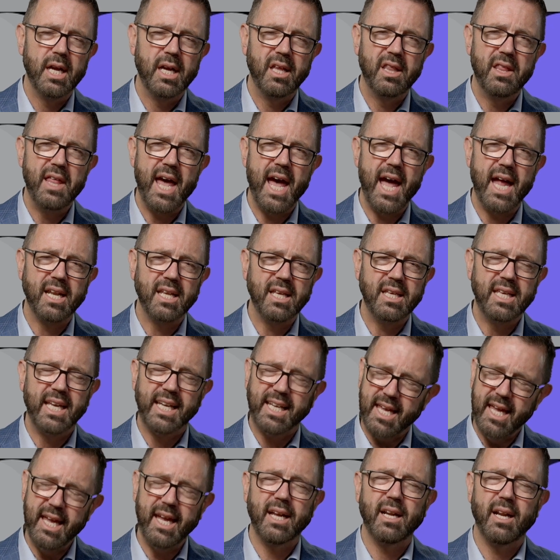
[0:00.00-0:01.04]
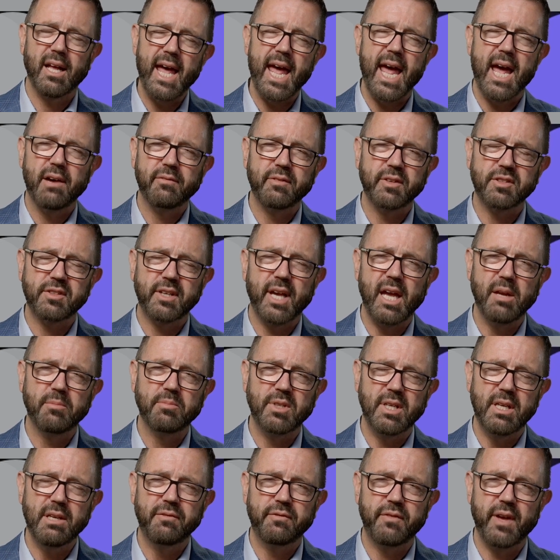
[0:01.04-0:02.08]
that you can't have escape
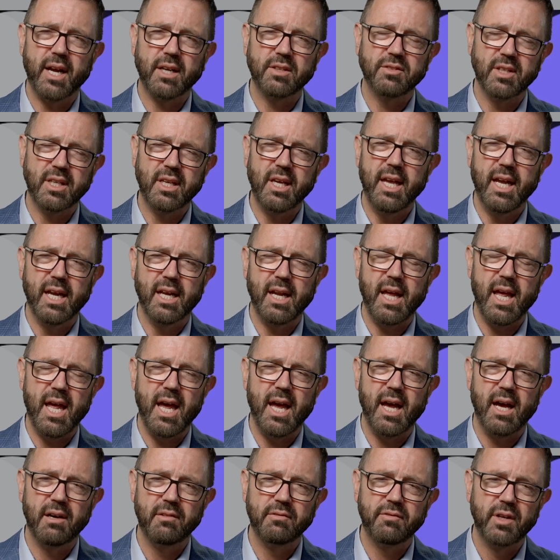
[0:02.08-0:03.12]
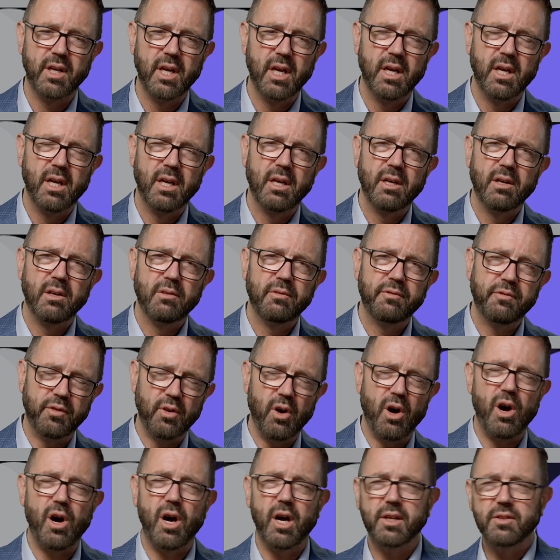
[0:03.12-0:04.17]
defects. You can't have
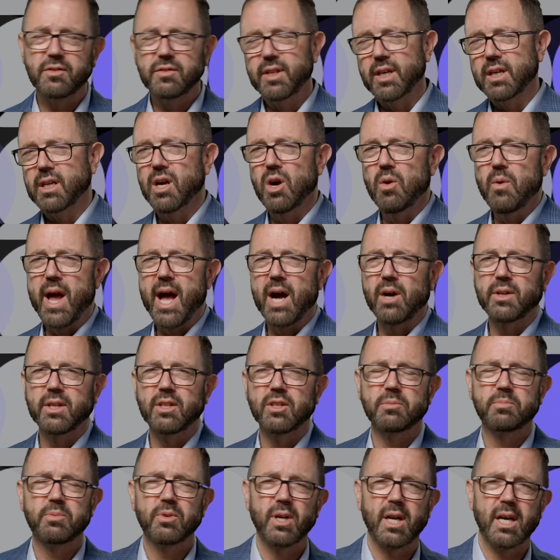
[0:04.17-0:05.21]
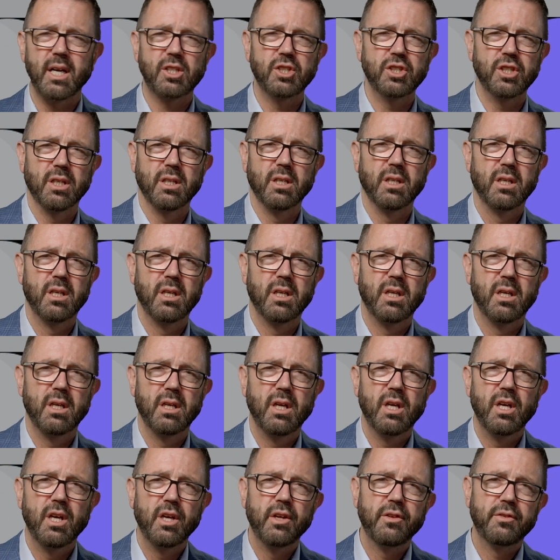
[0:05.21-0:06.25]
flaws that go out into production.
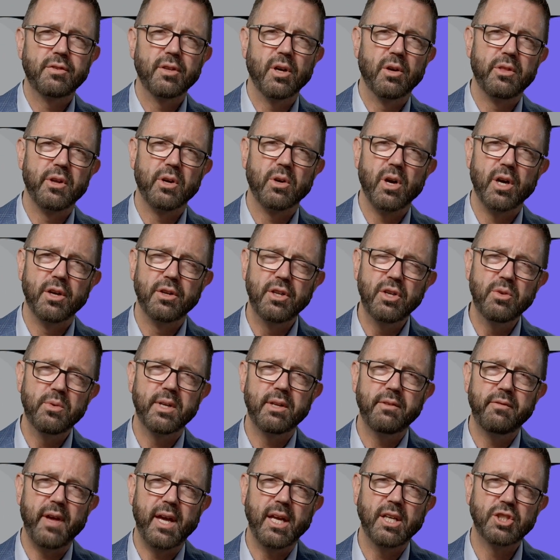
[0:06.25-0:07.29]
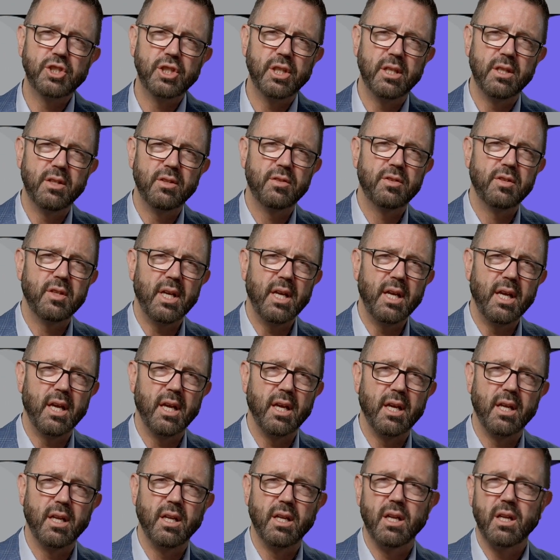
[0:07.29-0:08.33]
So there are new innovations
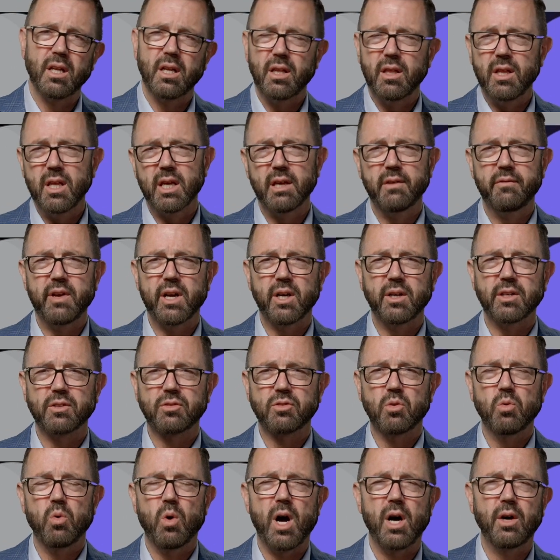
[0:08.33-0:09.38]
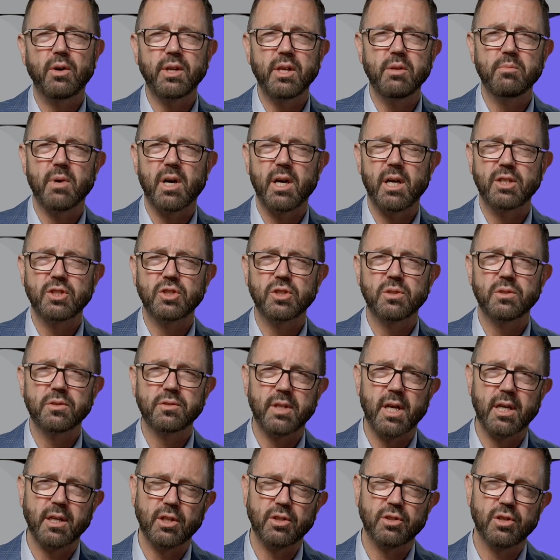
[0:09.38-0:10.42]
in the various quality modules.
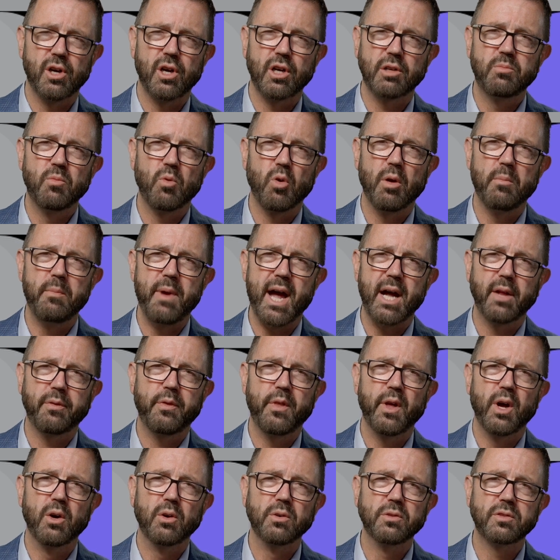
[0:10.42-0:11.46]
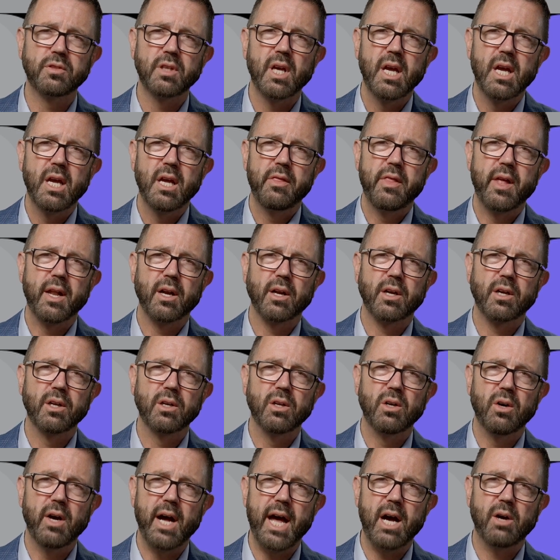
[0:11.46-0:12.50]
I'm going to talk more about those that are going to
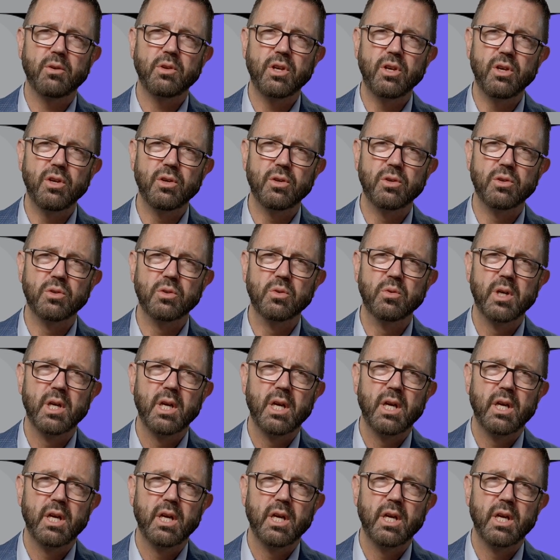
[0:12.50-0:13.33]
allow you